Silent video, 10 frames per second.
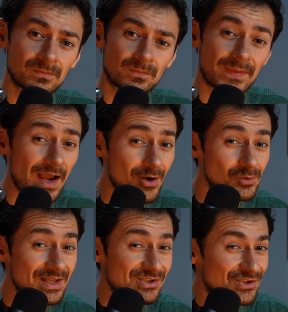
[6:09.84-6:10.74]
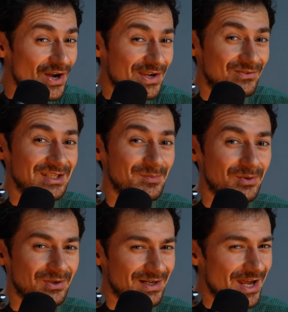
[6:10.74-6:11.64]
Now let's dive
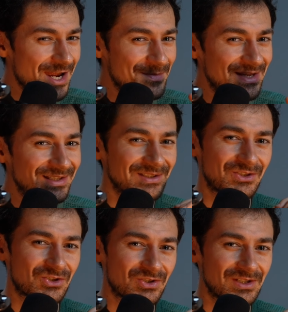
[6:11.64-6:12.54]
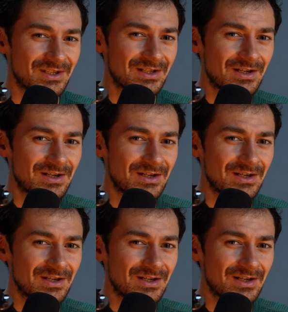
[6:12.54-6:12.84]
deeper, and I mean literally.